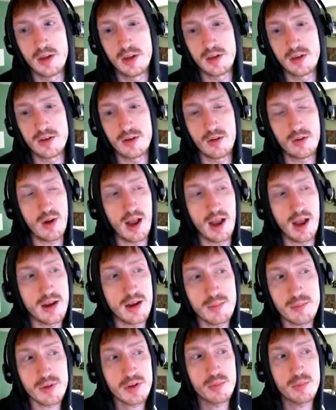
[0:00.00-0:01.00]
So I
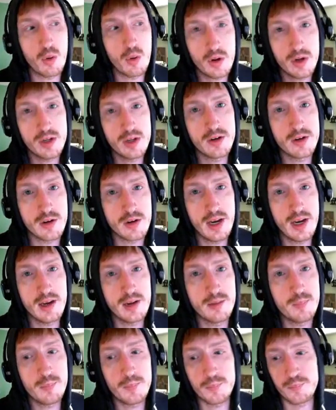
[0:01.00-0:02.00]
am supporting your
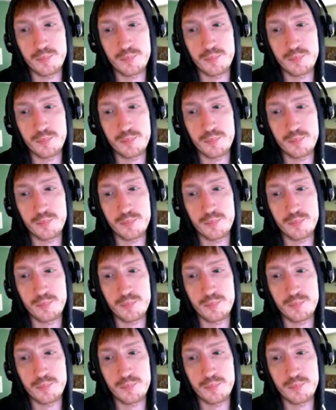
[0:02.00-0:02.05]
game.